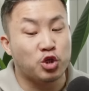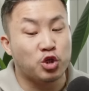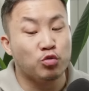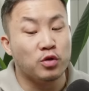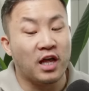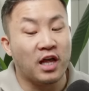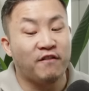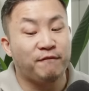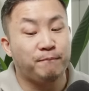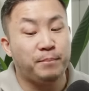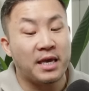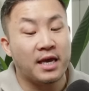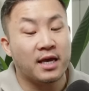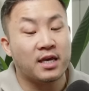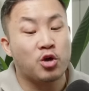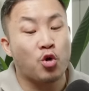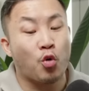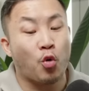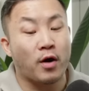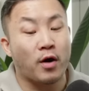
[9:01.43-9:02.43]
you love
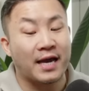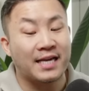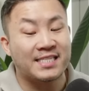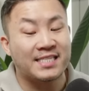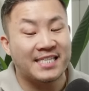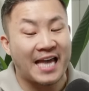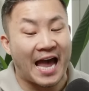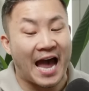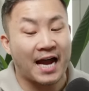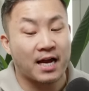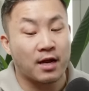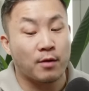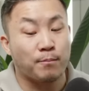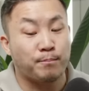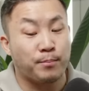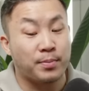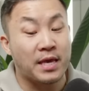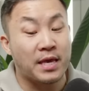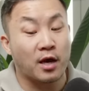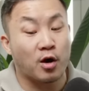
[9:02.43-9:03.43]
being your exact
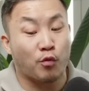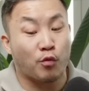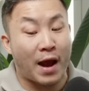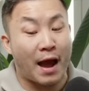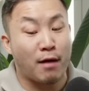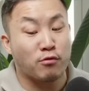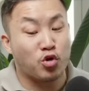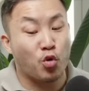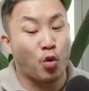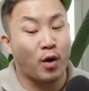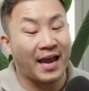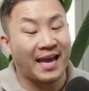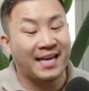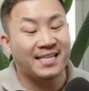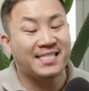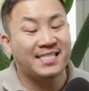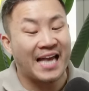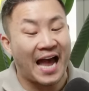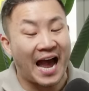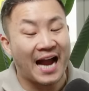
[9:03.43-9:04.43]
being around your
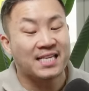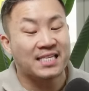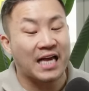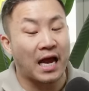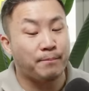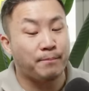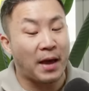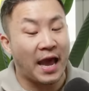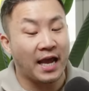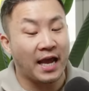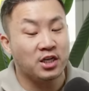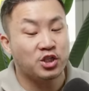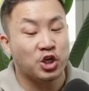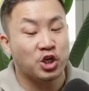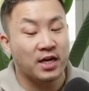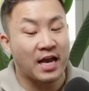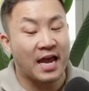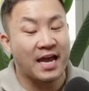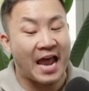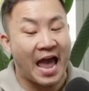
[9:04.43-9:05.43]
exact type of
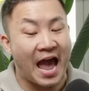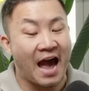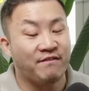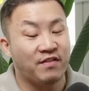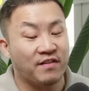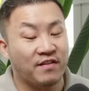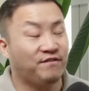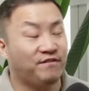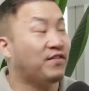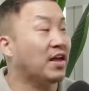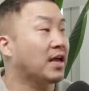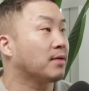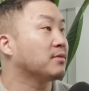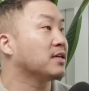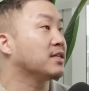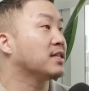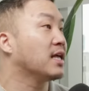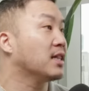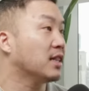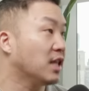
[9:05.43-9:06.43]
Asian and having family
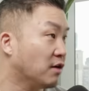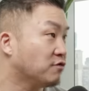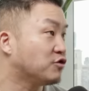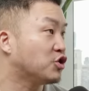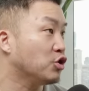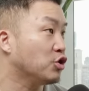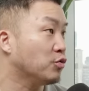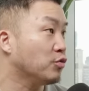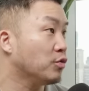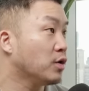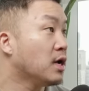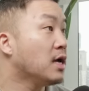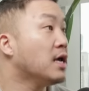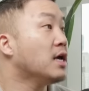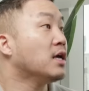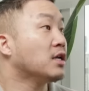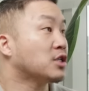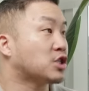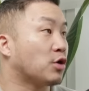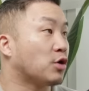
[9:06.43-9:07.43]
that loves you.
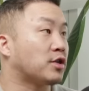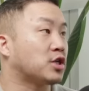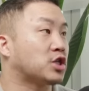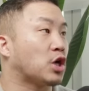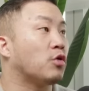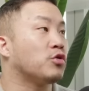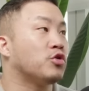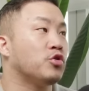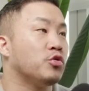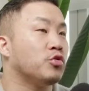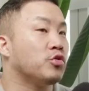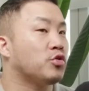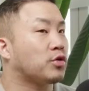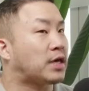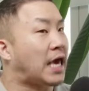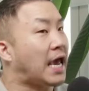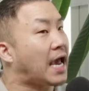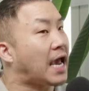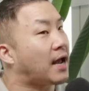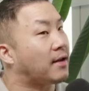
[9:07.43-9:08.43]
Yeah. So so you you
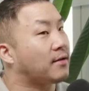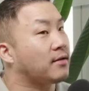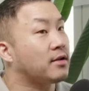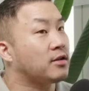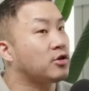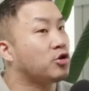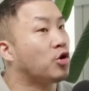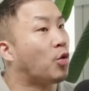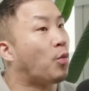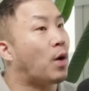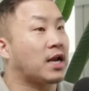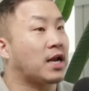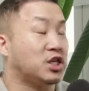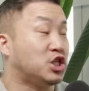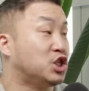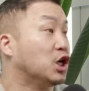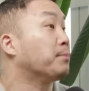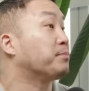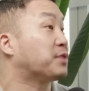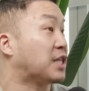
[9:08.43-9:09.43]
can't you don't want to
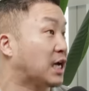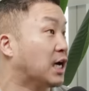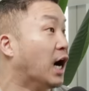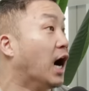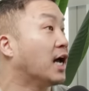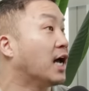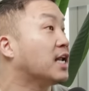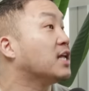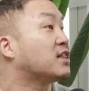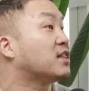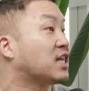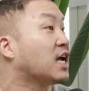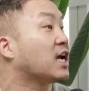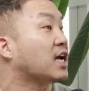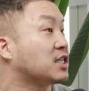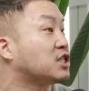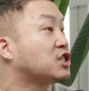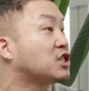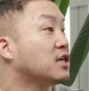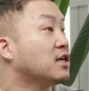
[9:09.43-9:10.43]
jump the gun and think
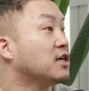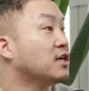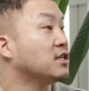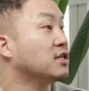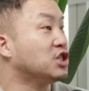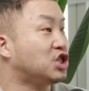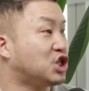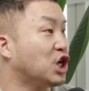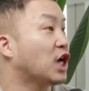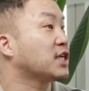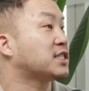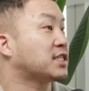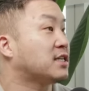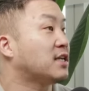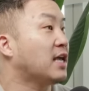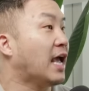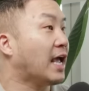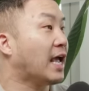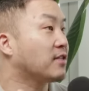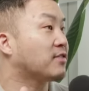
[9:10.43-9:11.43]
it's just
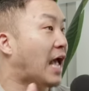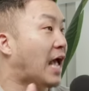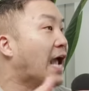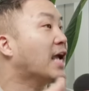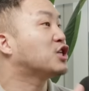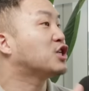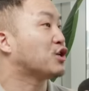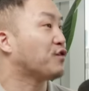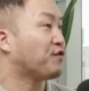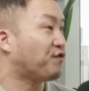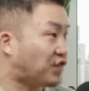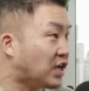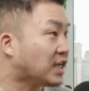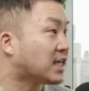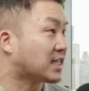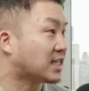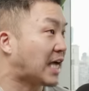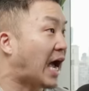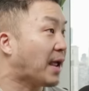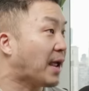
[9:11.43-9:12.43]
the Asian
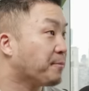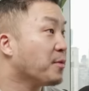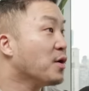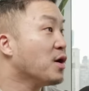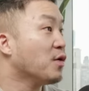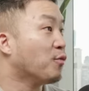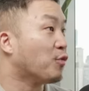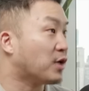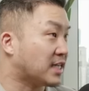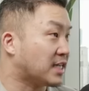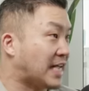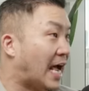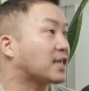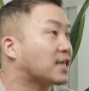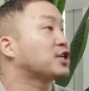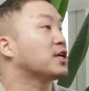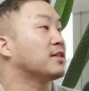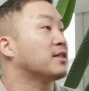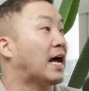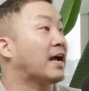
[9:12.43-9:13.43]
phenotype when it's
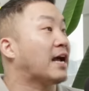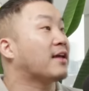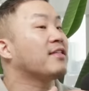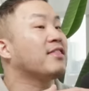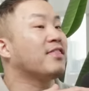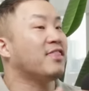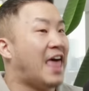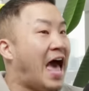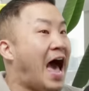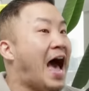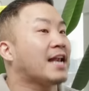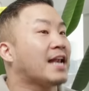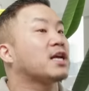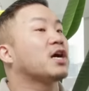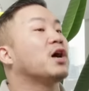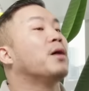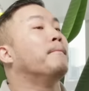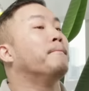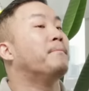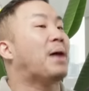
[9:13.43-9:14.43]
actually like that
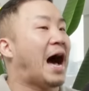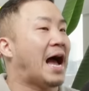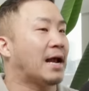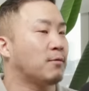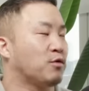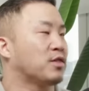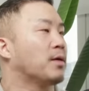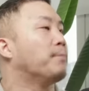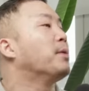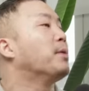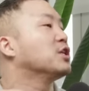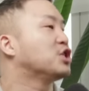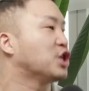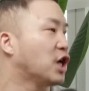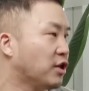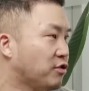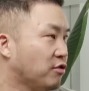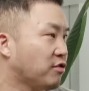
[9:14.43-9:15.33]
combined with a bunch of other